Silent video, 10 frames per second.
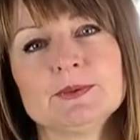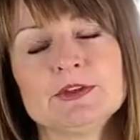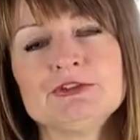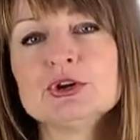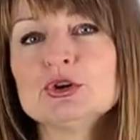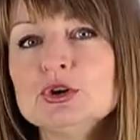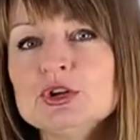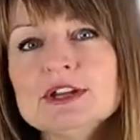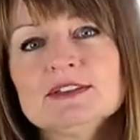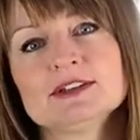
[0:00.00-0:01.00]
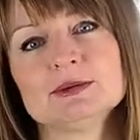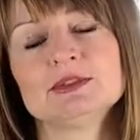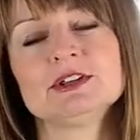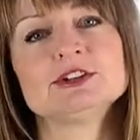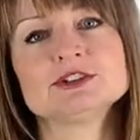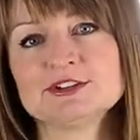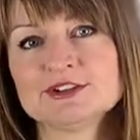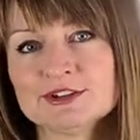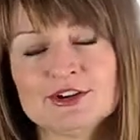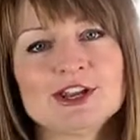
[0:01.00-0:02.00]
If you're good in something, just
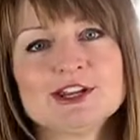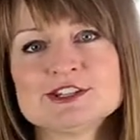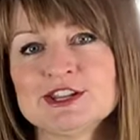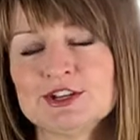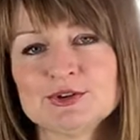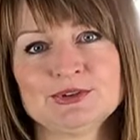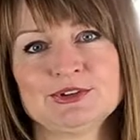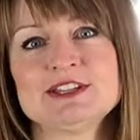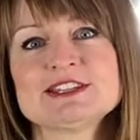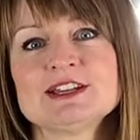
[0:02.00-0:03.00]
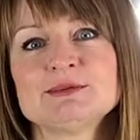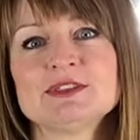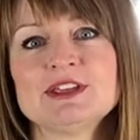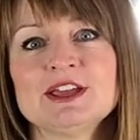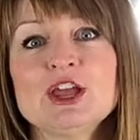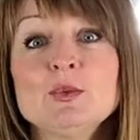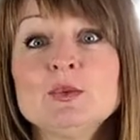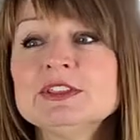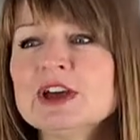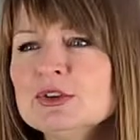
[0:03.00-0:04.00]
acknowledge that you're good in something
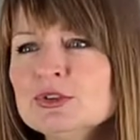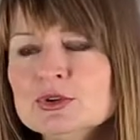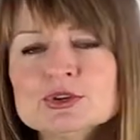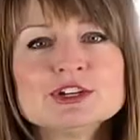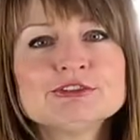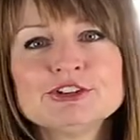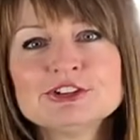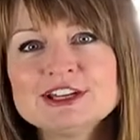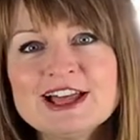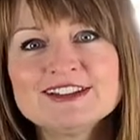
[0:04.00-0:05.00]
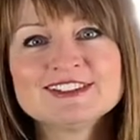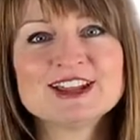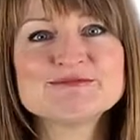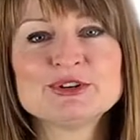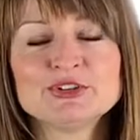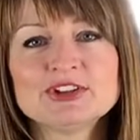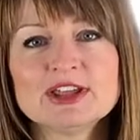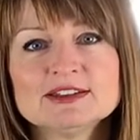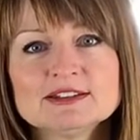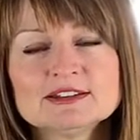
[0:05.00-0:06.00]
without searching for the last
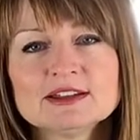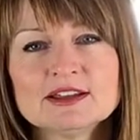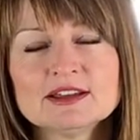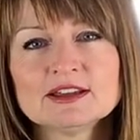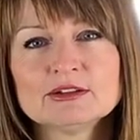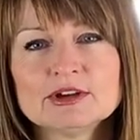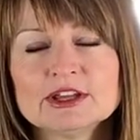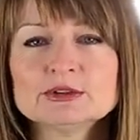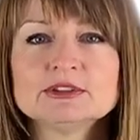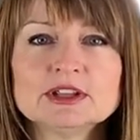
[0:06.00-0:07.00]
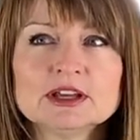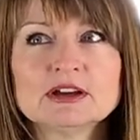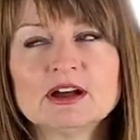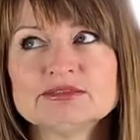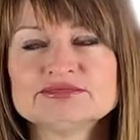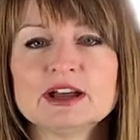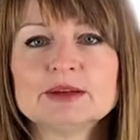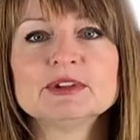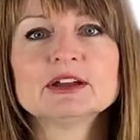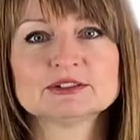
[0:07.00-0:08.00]
10%. Where you think, oh,
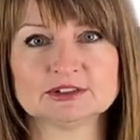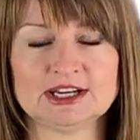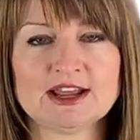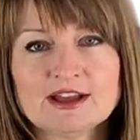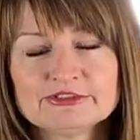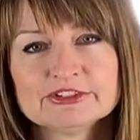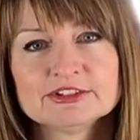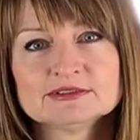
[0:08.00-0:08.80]
I'm not good enough.